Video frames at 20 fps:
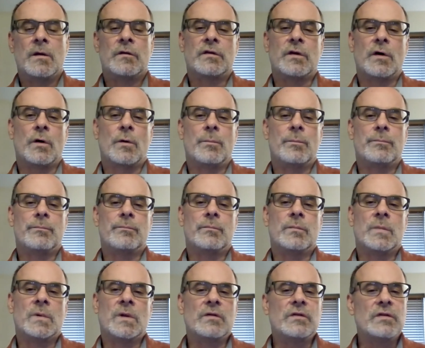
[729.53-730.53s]
So
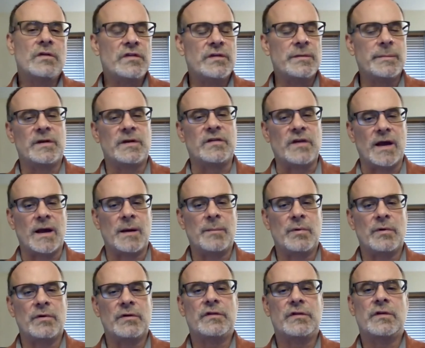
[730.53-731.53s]
those are some
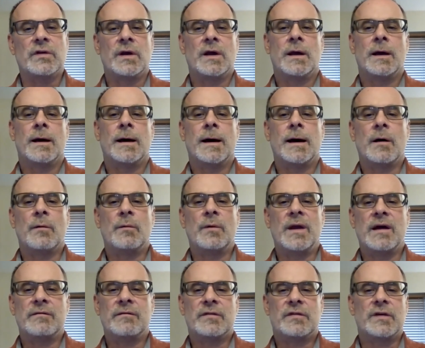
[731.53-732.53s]
examples.
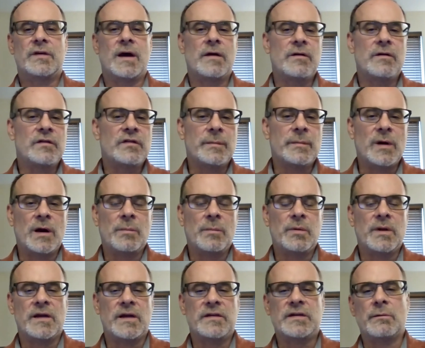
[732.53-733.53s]
We have other sub-area
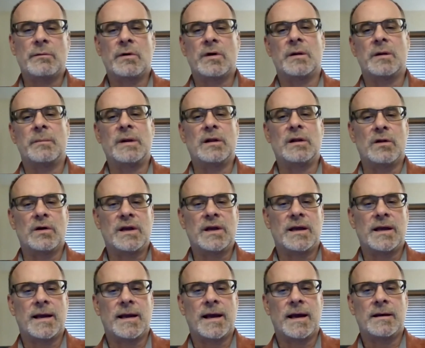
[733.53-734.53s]
plans that we're going to be
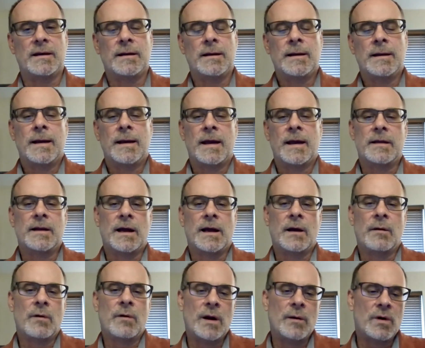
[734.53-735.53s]
looking at. And then
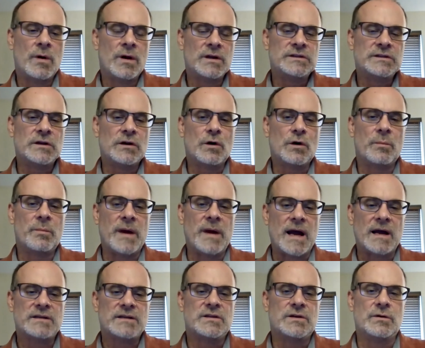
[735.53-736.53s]
I want to circle
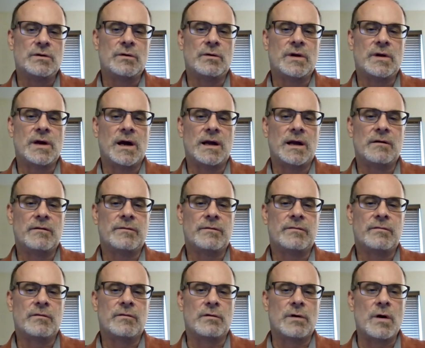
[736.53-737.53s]
back to kind
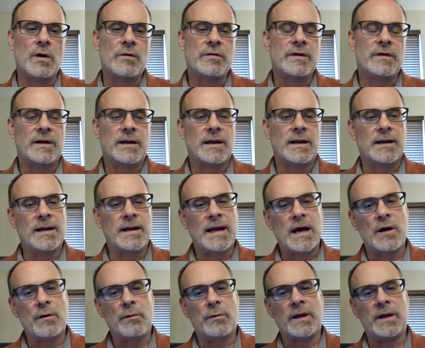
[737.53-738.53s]
of growth and
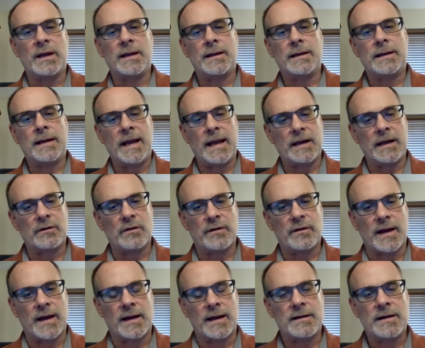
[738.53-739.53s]
how we
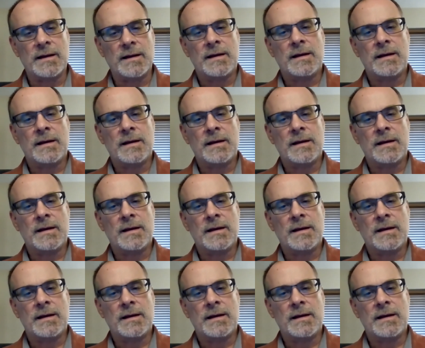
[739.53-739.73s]
handle that.